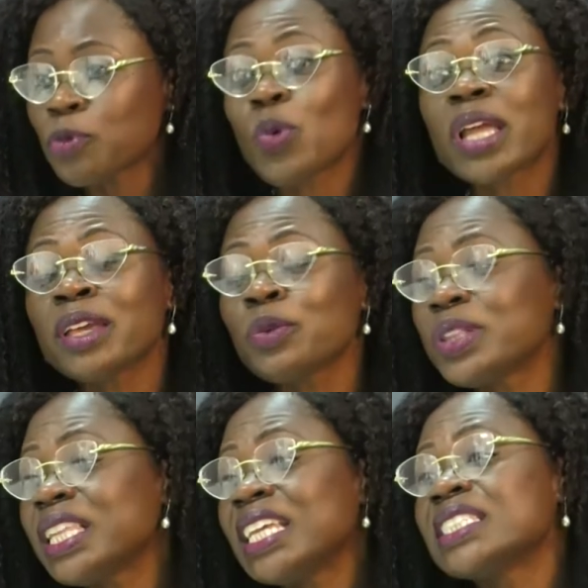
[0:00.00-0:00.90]
working
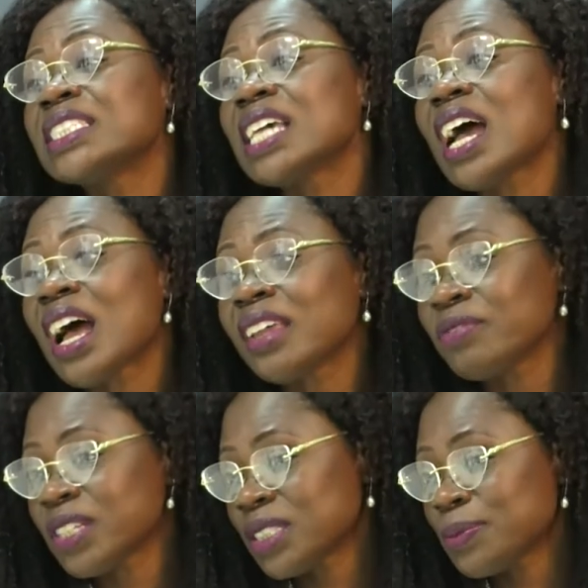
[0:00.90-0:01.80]
with the entire
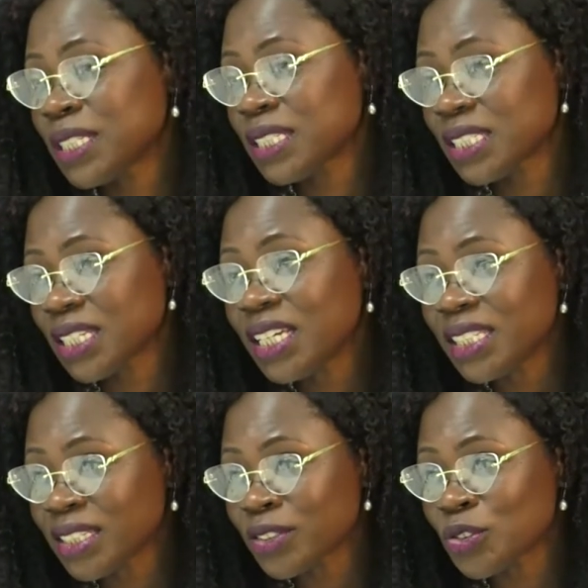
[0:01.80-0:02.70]
investment
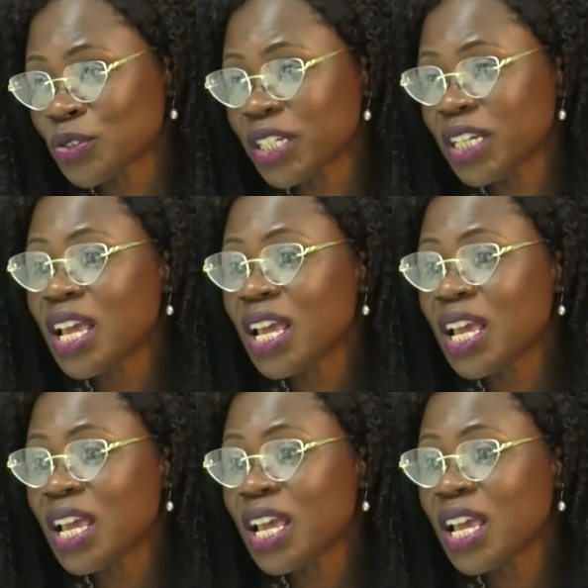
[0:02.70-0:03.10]
industry,